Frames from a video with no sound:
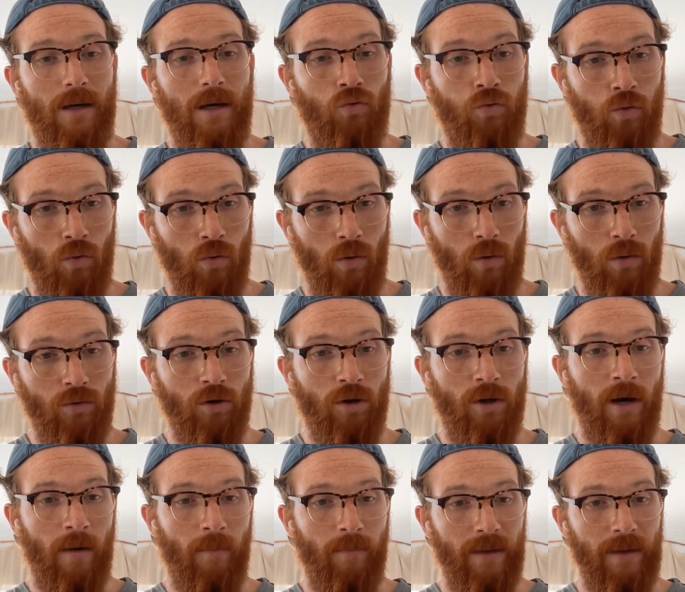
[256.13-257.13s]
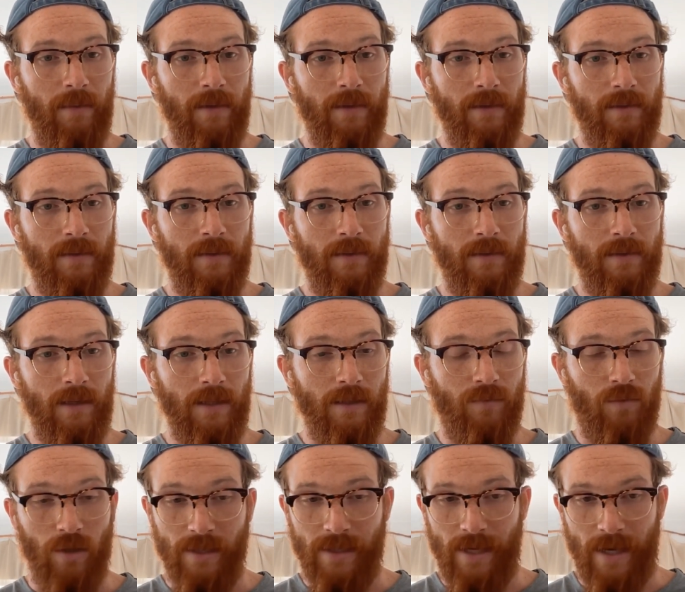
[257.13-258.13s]
tool to complement
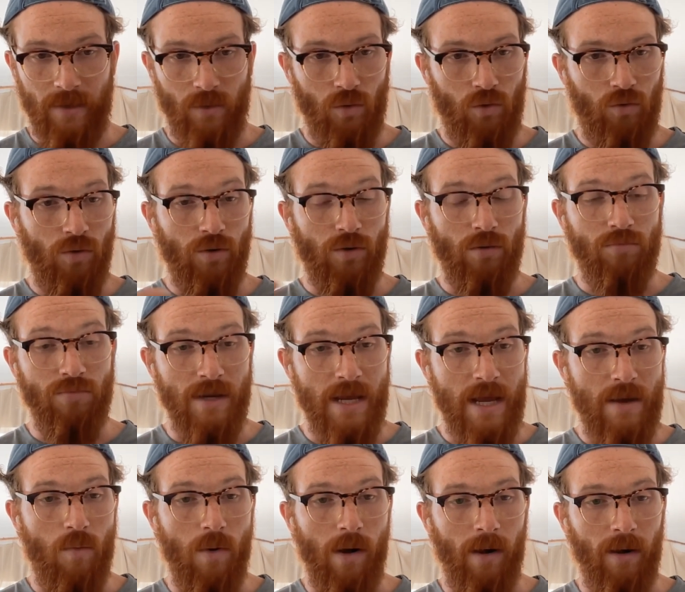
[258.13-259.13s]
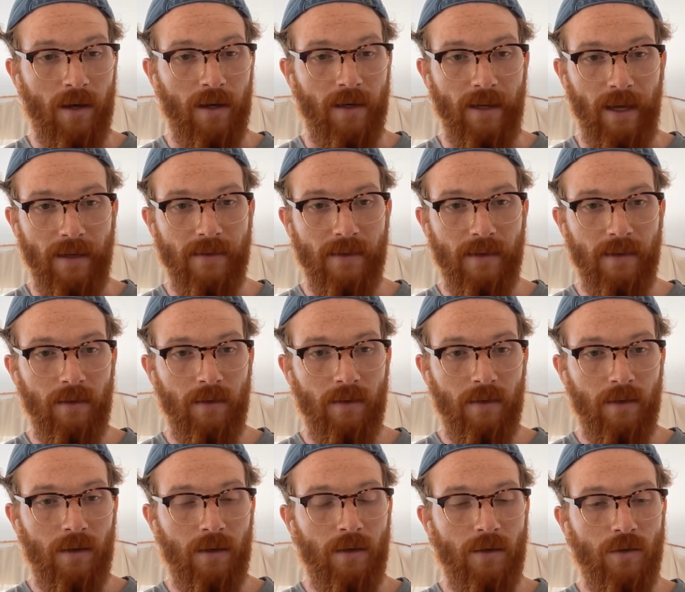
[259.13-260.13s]
Salesforce. And those tools are really well connected
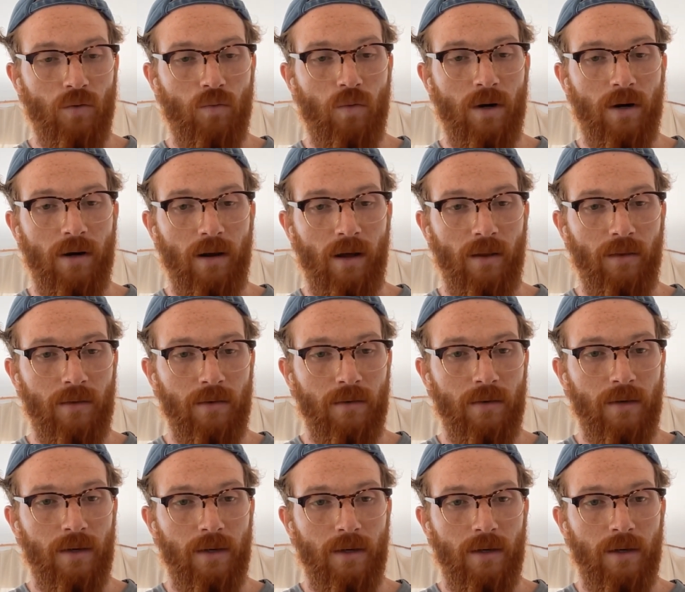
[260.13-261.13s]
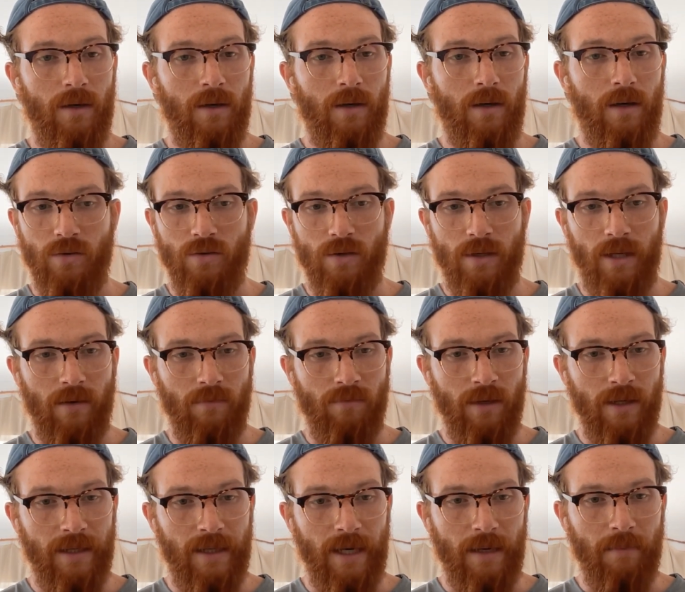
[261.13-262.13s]
to one another, so you can
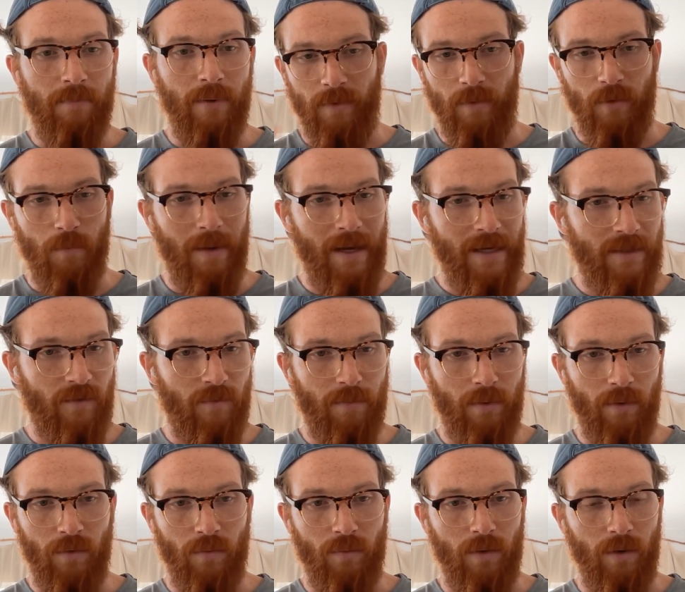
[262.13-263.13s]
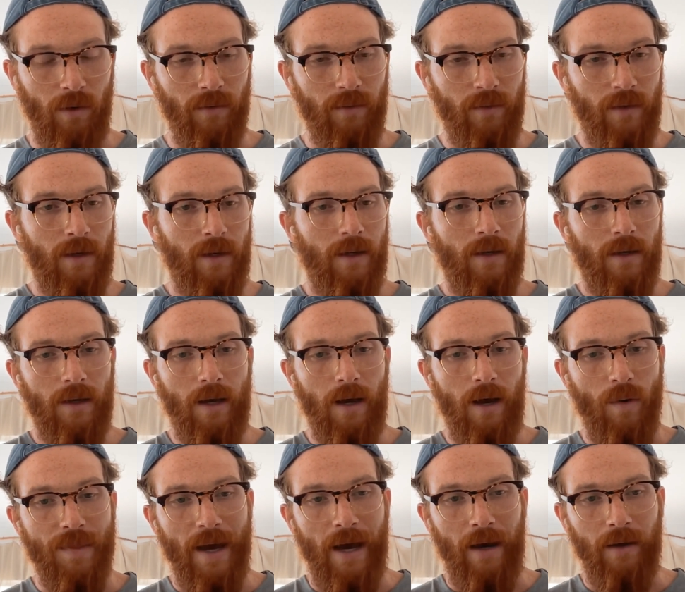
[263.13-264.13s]
really get the best of both worlds
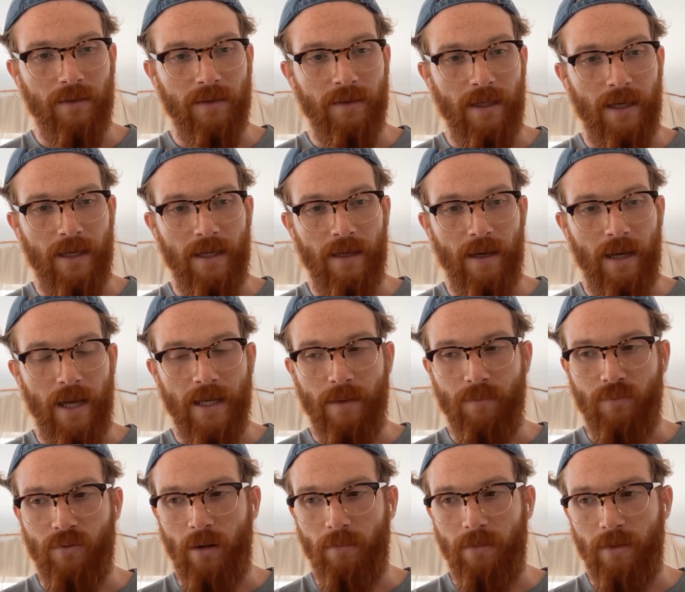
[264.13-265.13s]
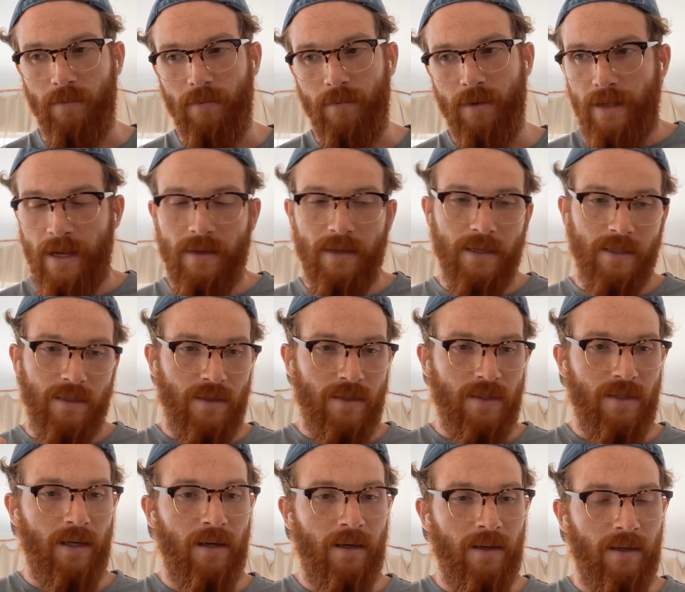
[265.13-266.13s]
without any problem. Then there's a
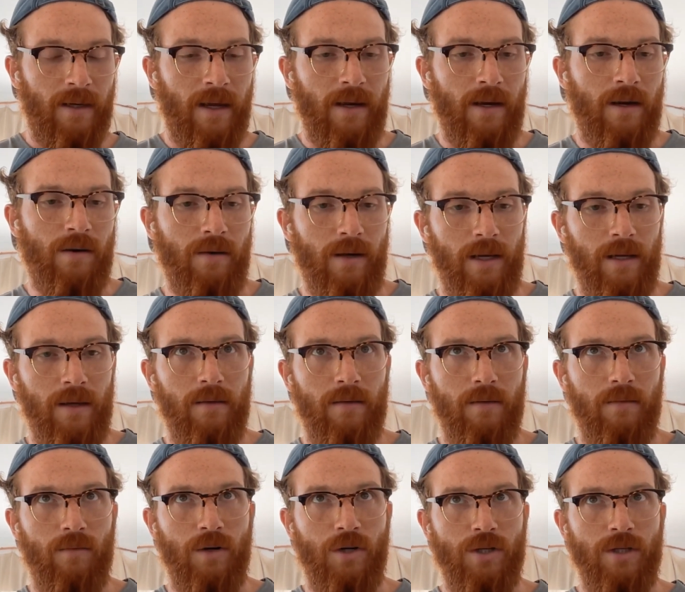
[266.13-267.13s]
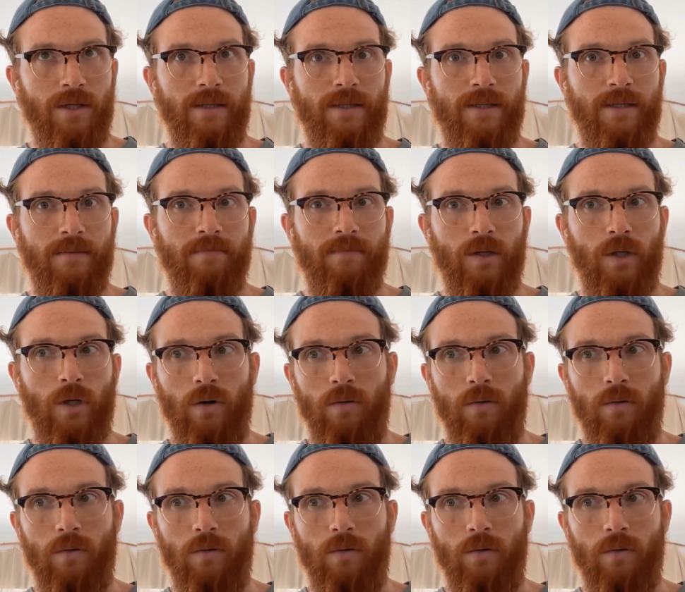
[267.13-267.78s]
second category, which is,